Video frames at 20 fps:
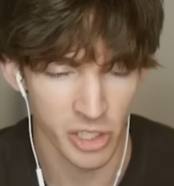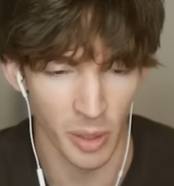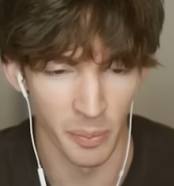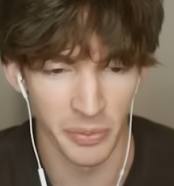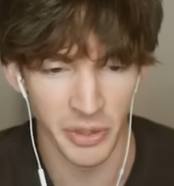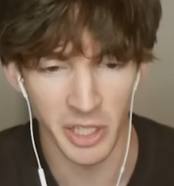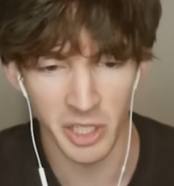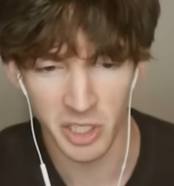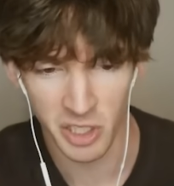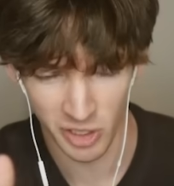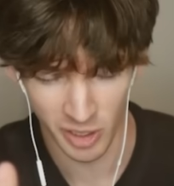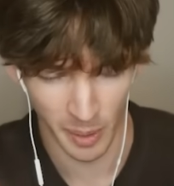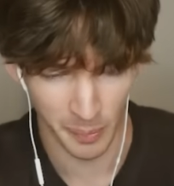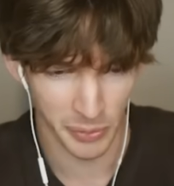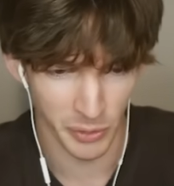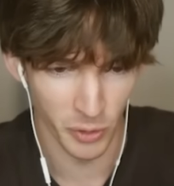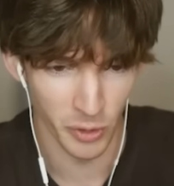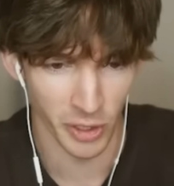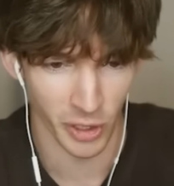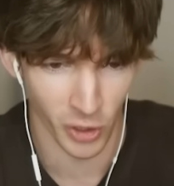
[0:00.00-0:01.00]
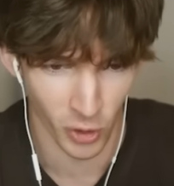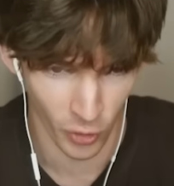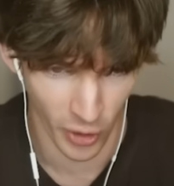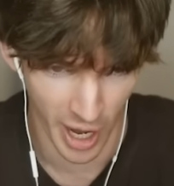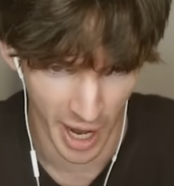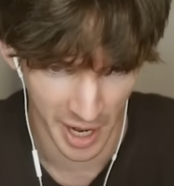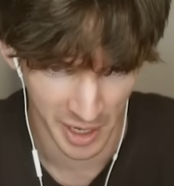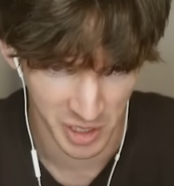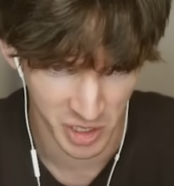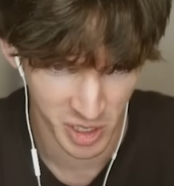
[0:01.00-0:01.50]
Something slipped through the
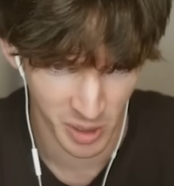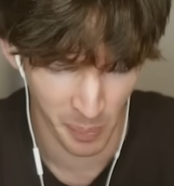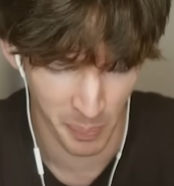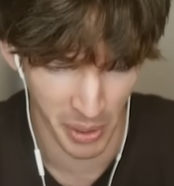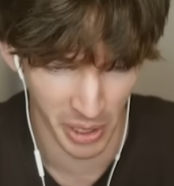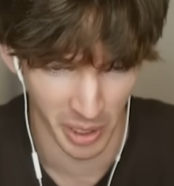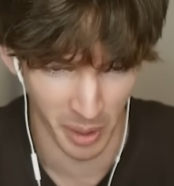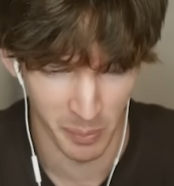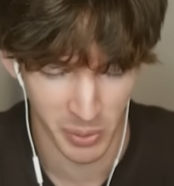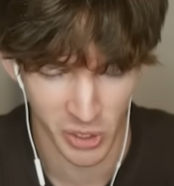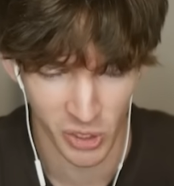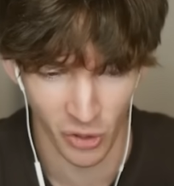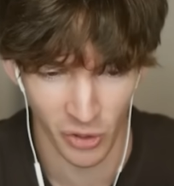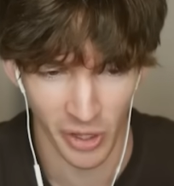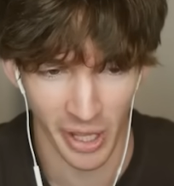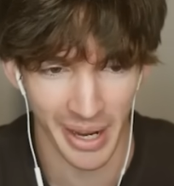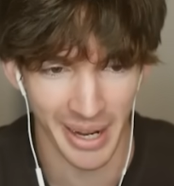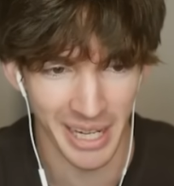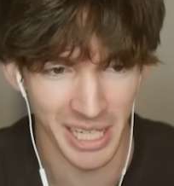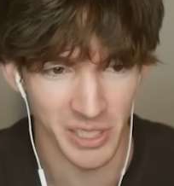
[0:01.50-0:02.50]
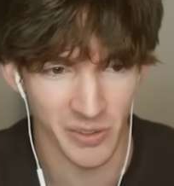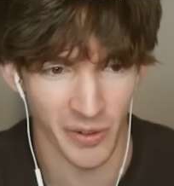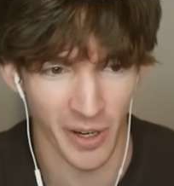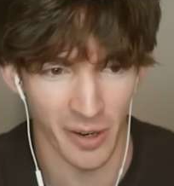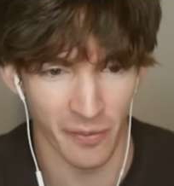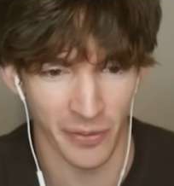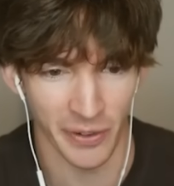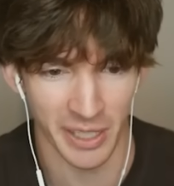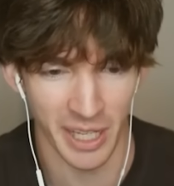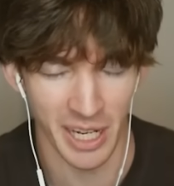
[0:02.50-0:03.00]
cracks, but I'm sure the age
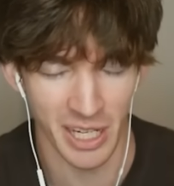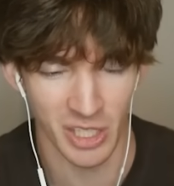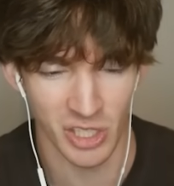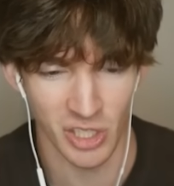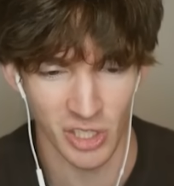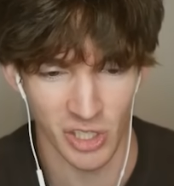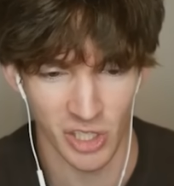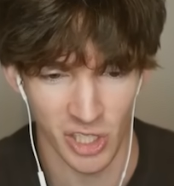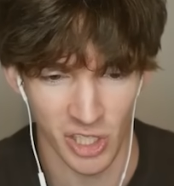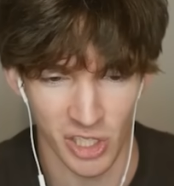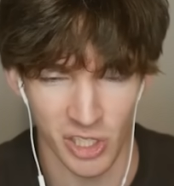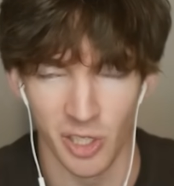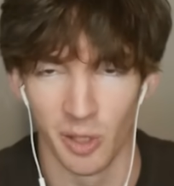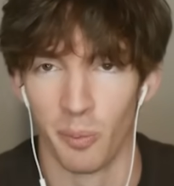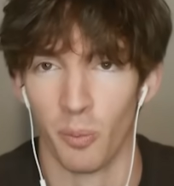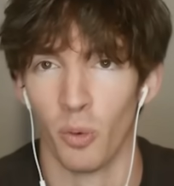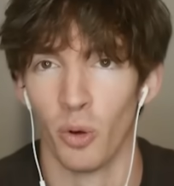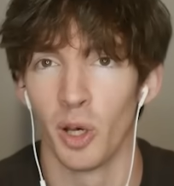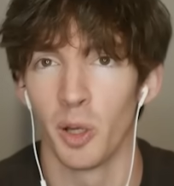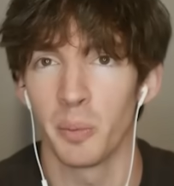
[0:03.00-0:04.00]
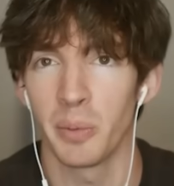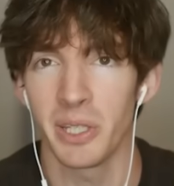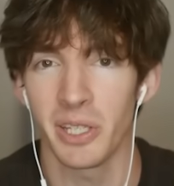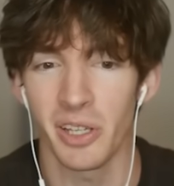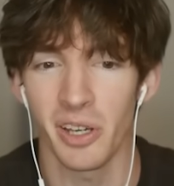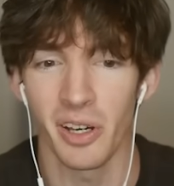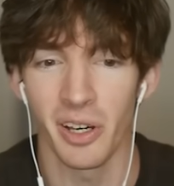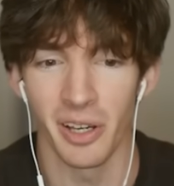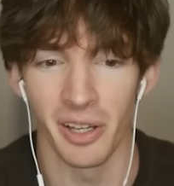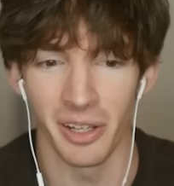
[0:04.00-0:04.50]
verification system will be
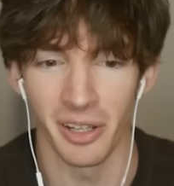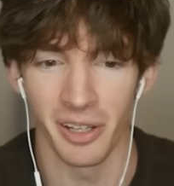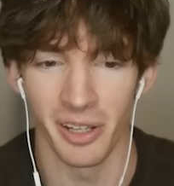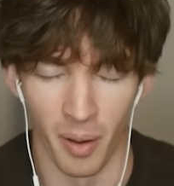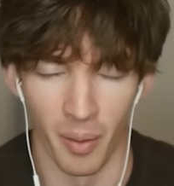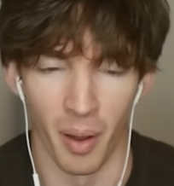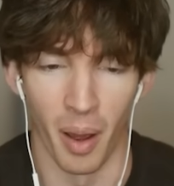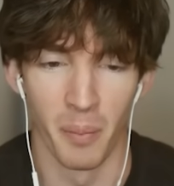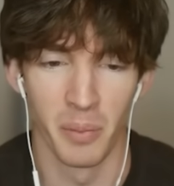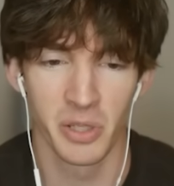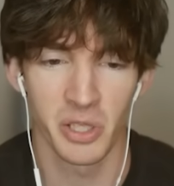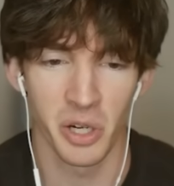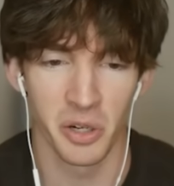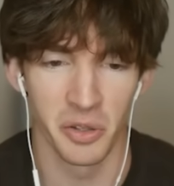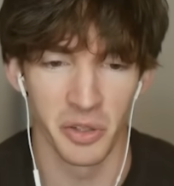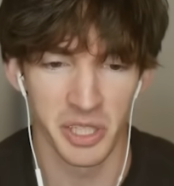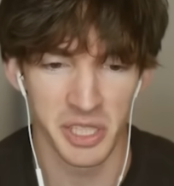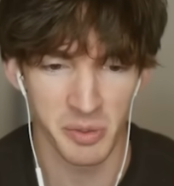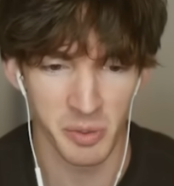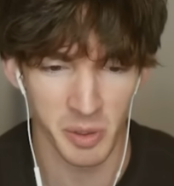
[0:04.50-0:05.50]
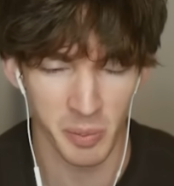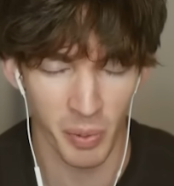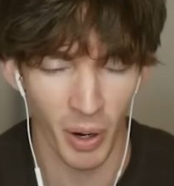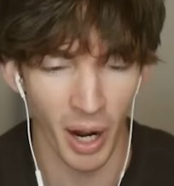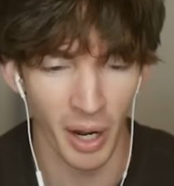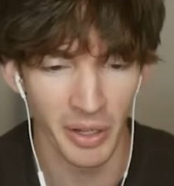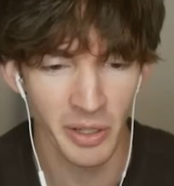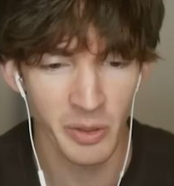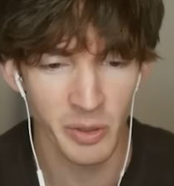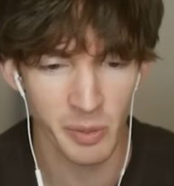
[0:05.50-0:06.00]
good. I am sure this was
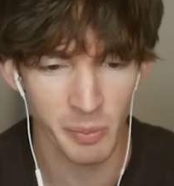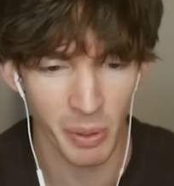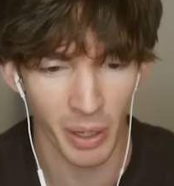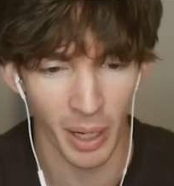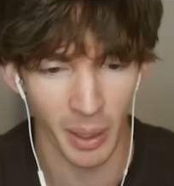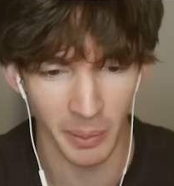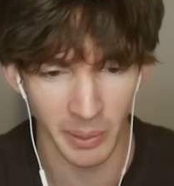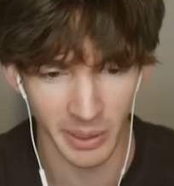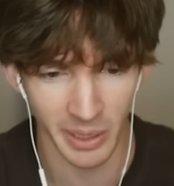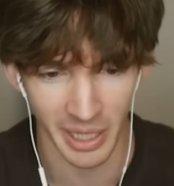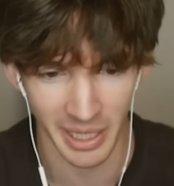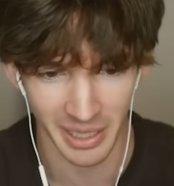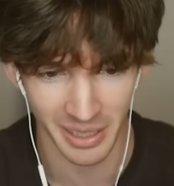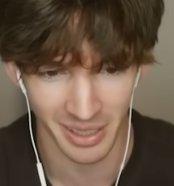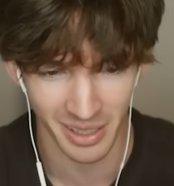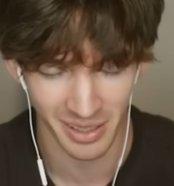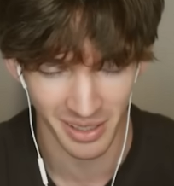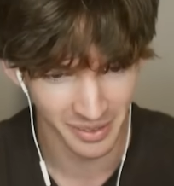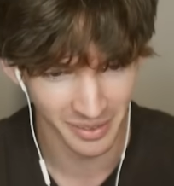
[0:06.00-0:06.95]
probably, he was probably like